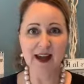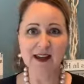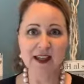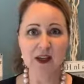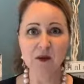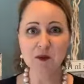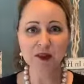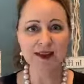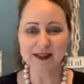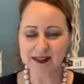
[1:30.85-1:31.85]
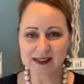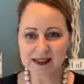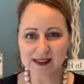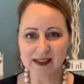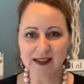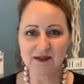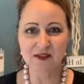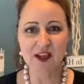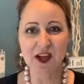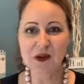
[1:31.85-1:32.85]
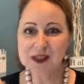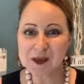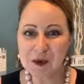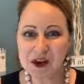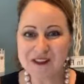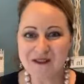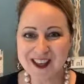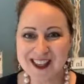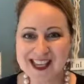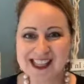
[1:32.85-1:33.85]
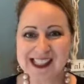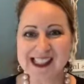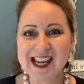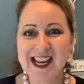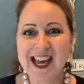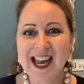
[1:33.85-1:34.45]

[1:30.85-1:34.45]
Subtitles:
and he would play these 6-second videos. Good morning, Phyllis.